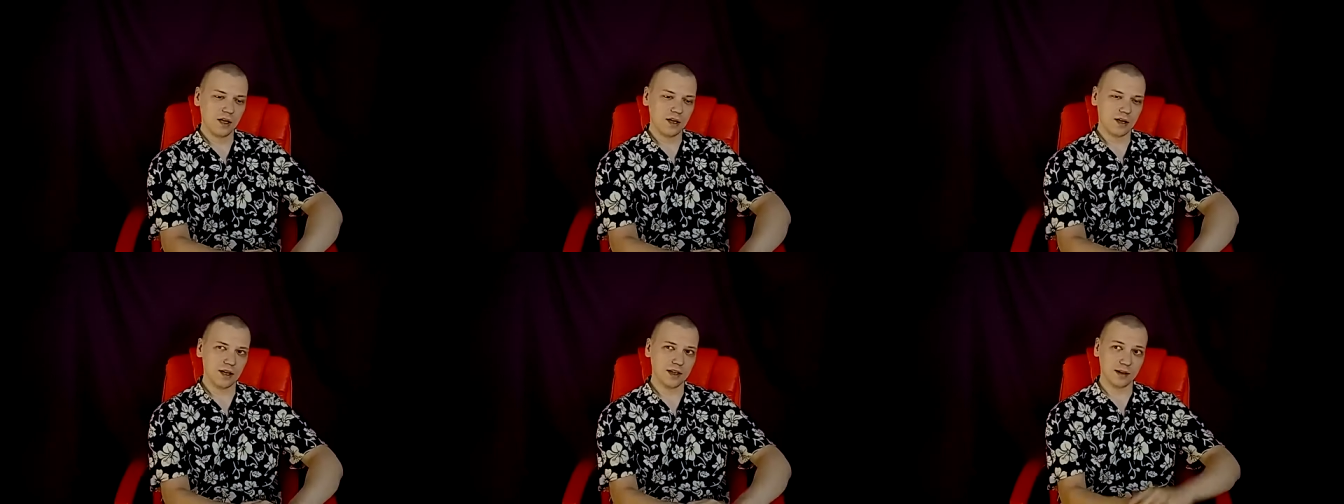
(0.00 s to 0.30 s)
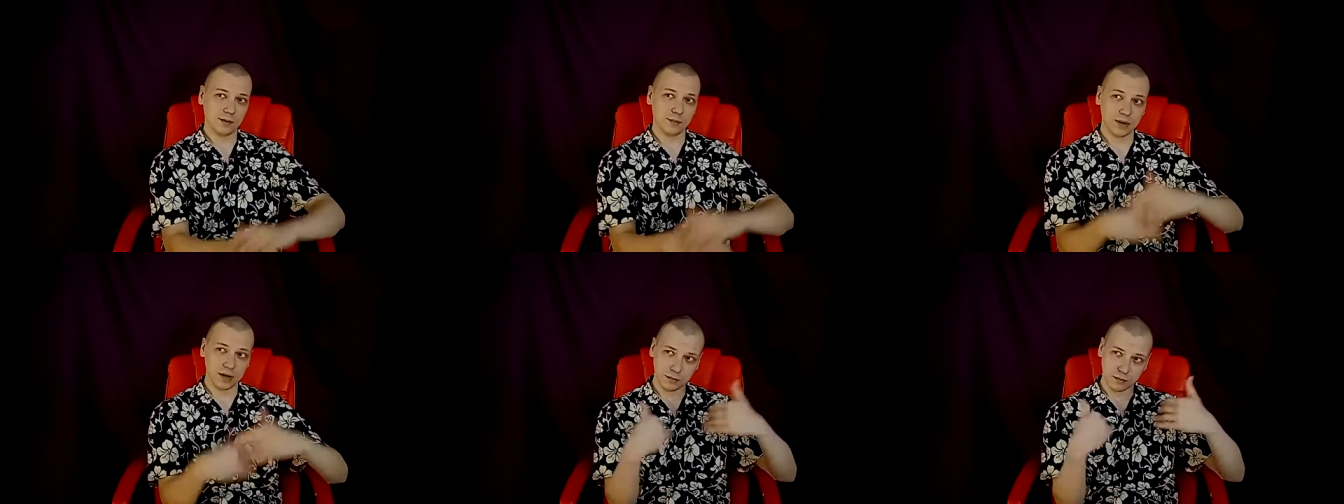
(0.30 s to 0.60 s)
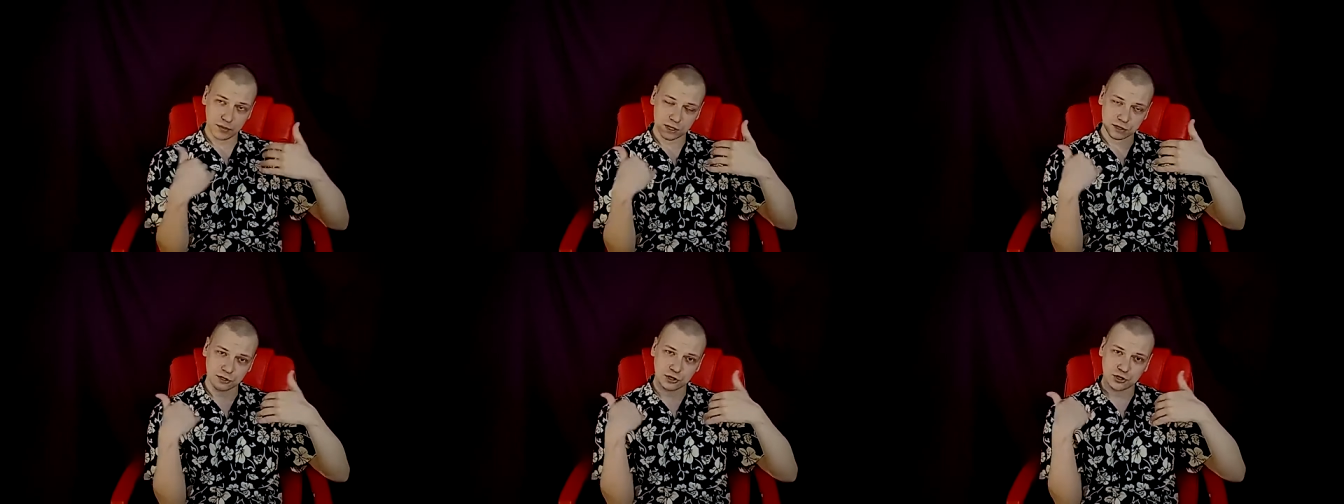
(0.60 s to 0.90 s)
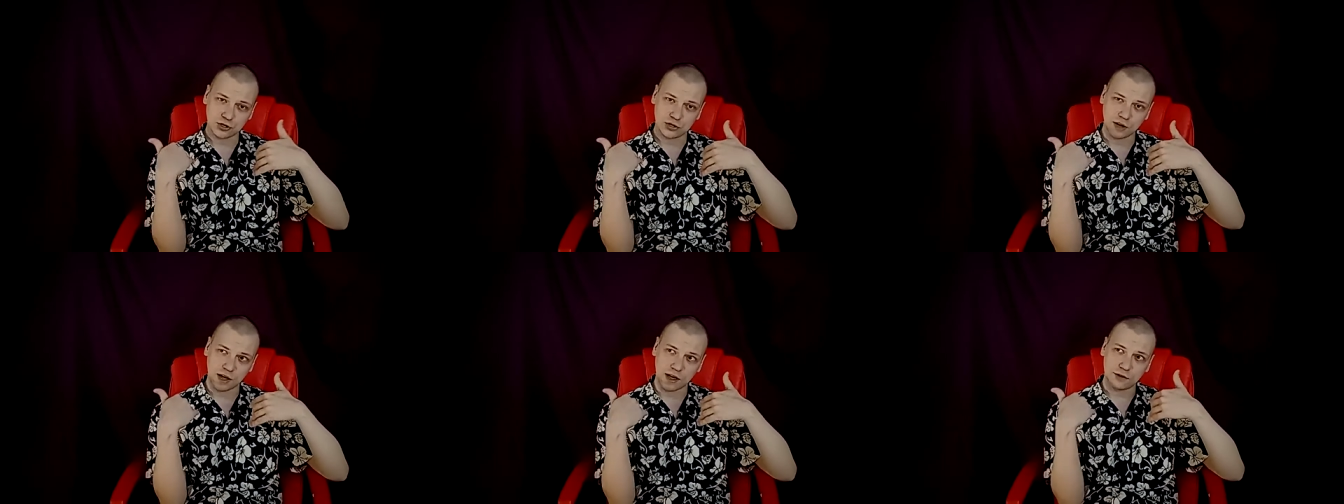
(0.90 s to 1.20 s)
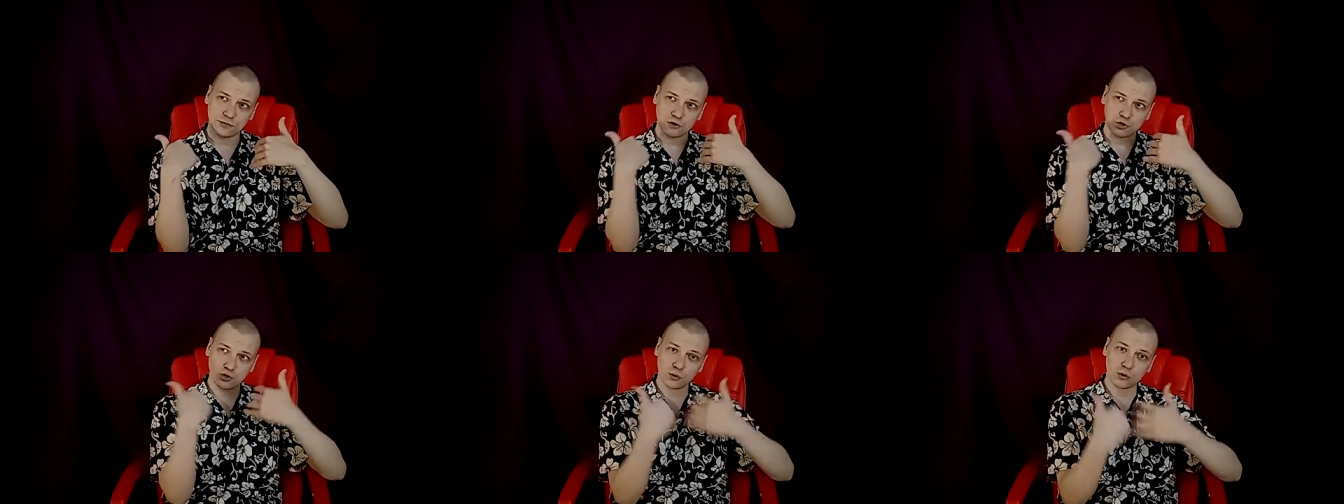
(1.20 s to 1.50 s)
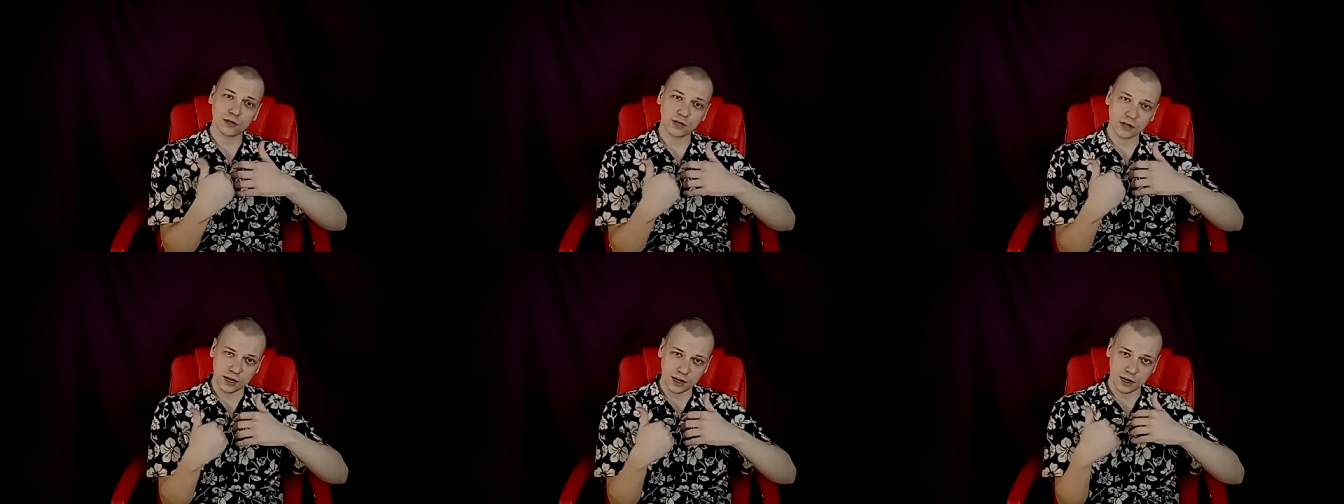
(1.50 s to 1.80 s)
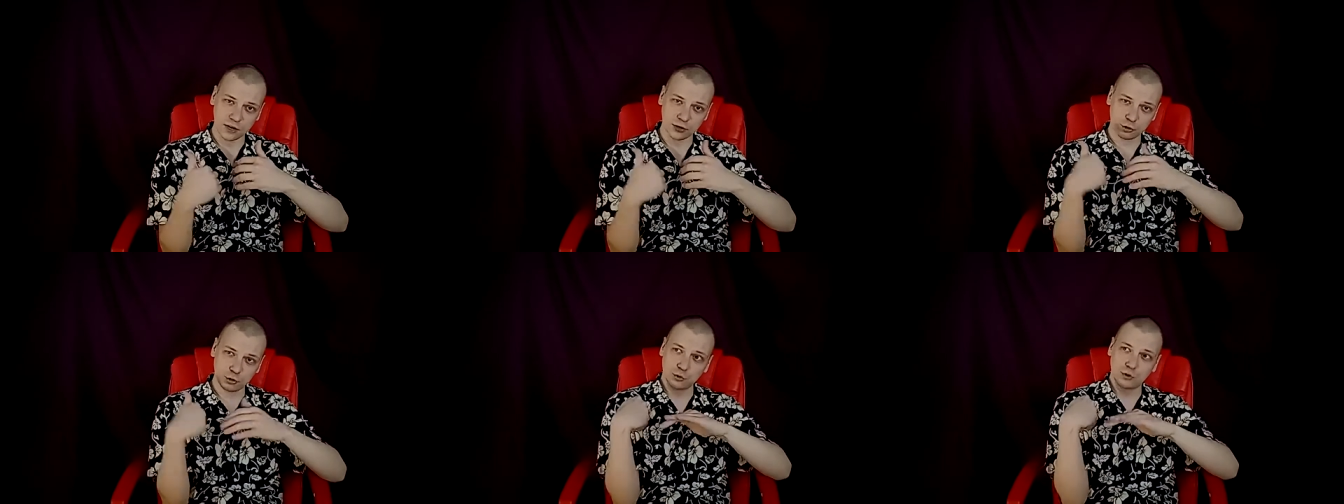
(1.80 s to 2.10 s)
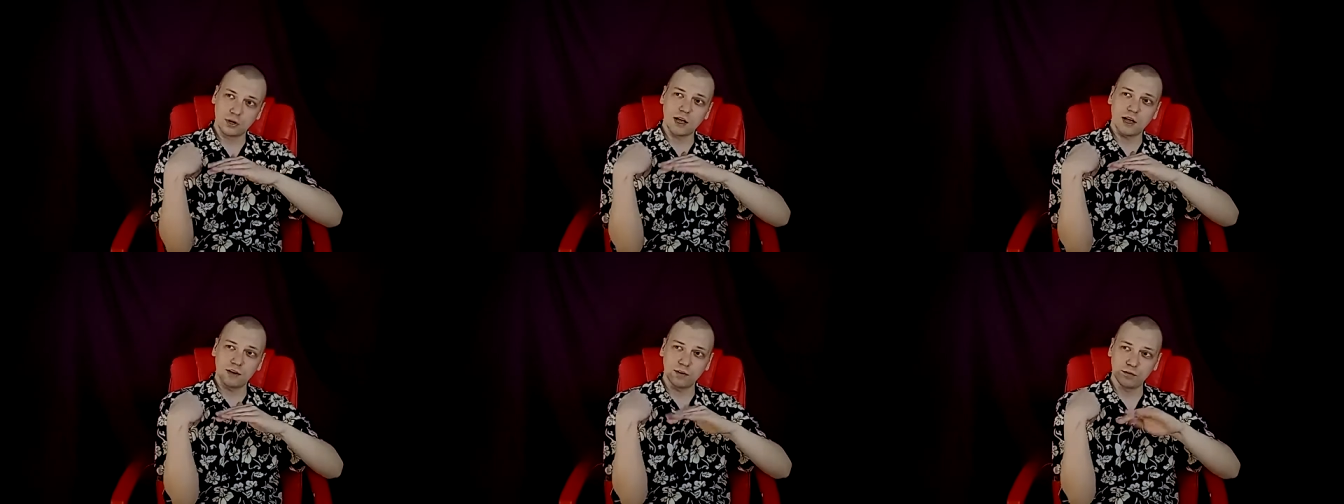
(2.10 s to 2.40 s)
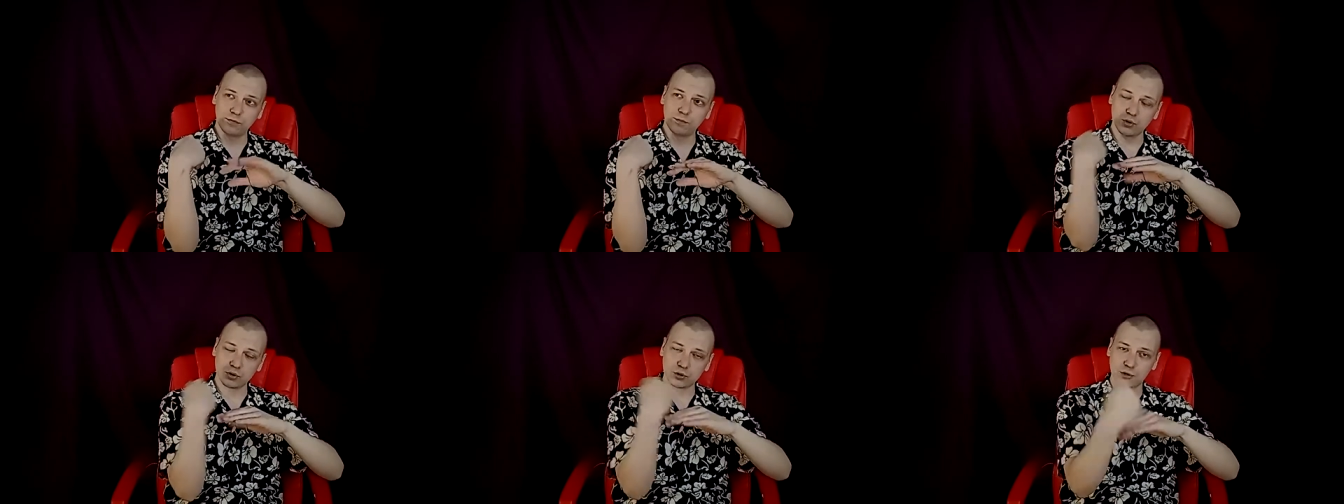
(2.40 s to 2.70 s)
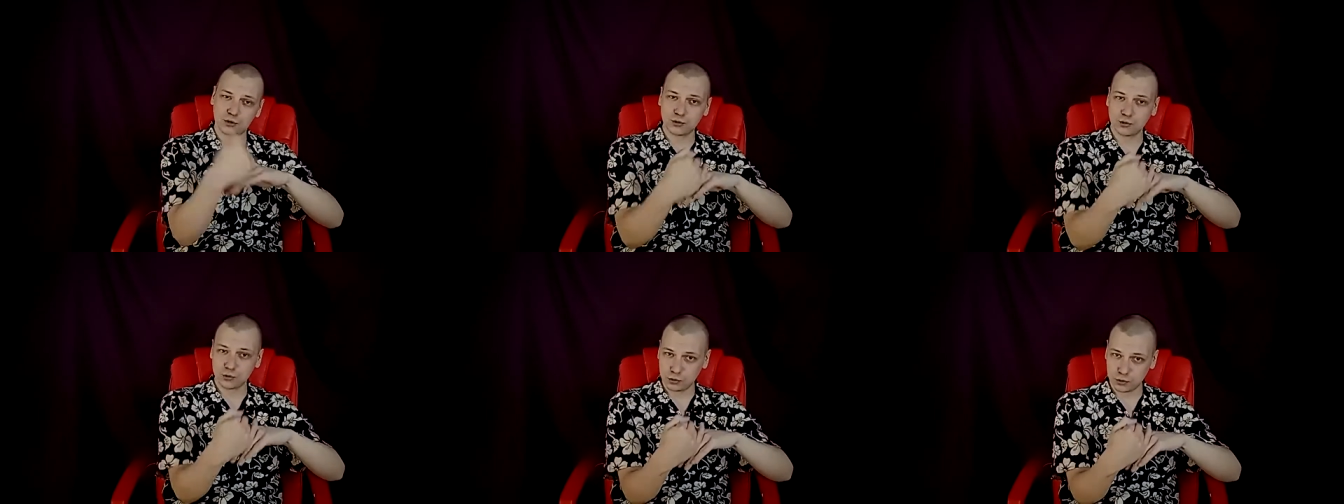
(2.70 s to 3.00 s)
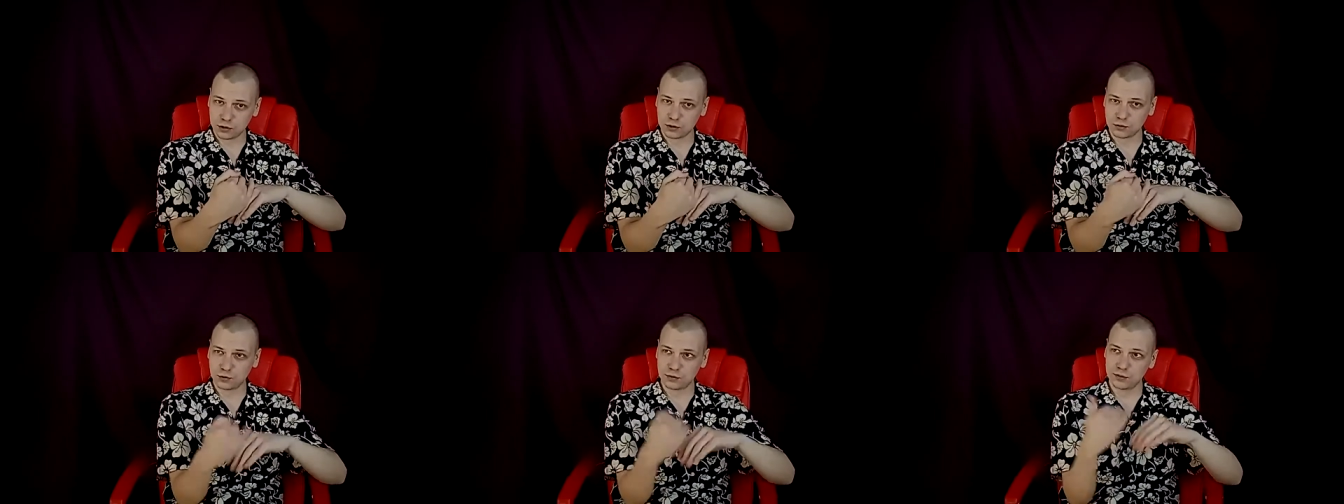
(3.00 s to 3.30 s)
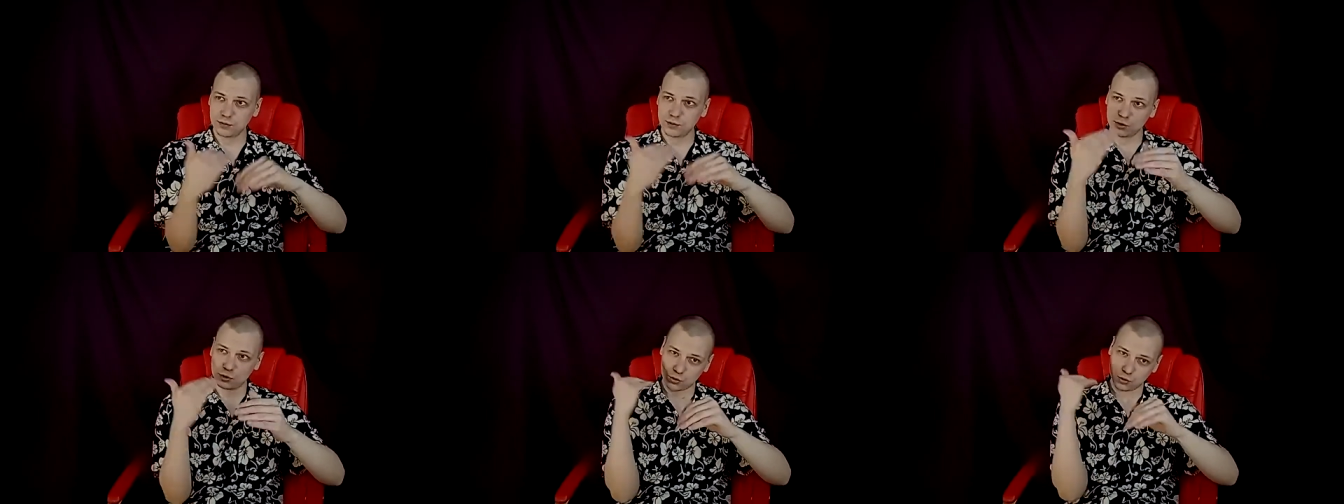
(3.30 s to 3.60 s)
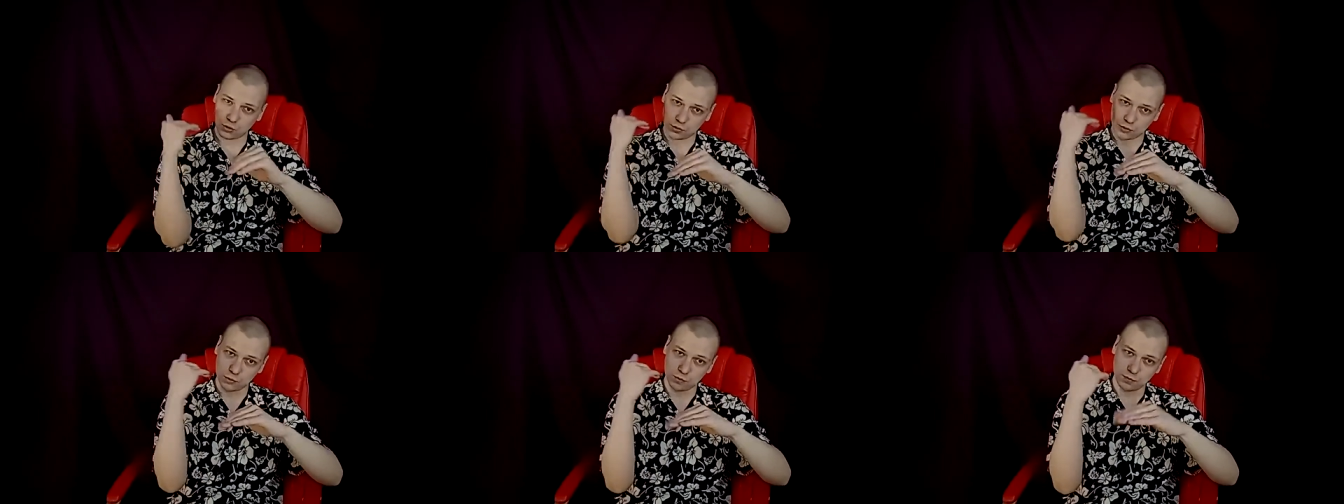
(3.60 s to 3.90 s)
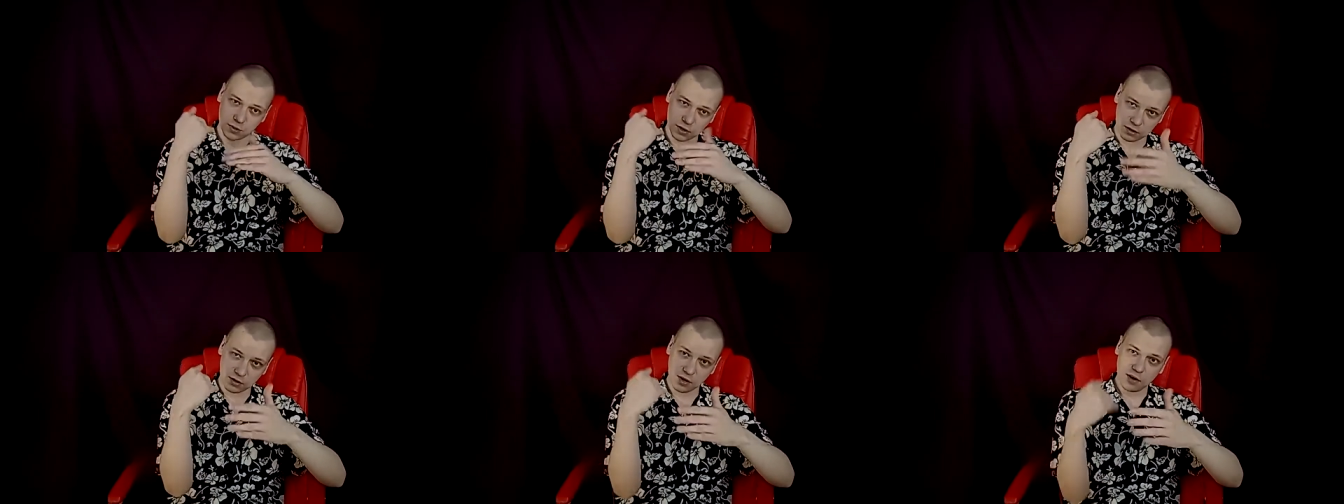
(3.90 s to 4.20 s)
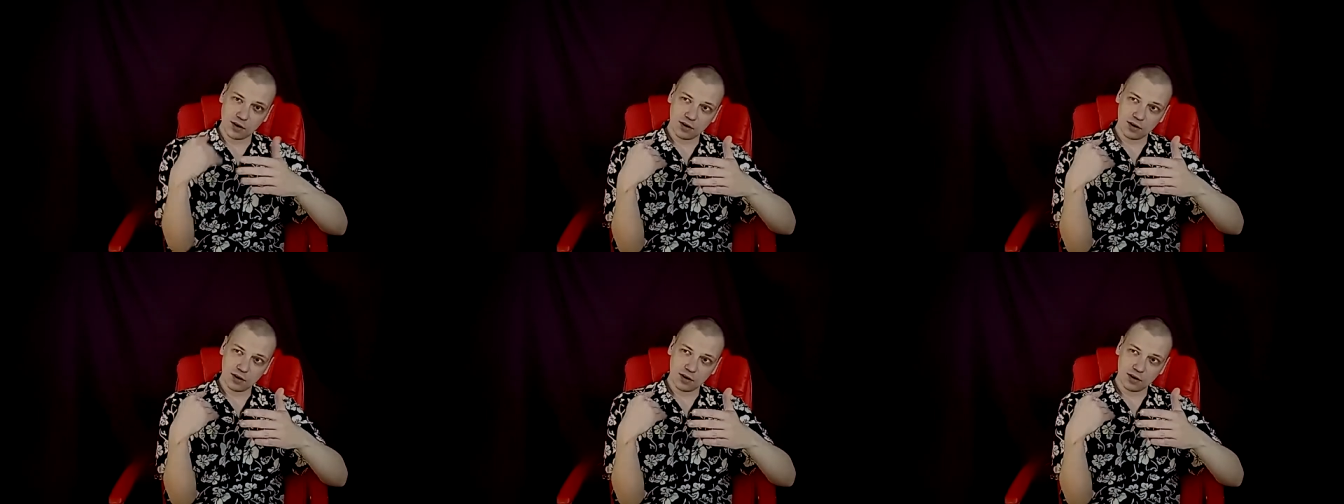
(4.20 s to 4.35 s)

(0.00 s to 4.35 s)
And a man must have short hair to kind of pursue this woman, to, to be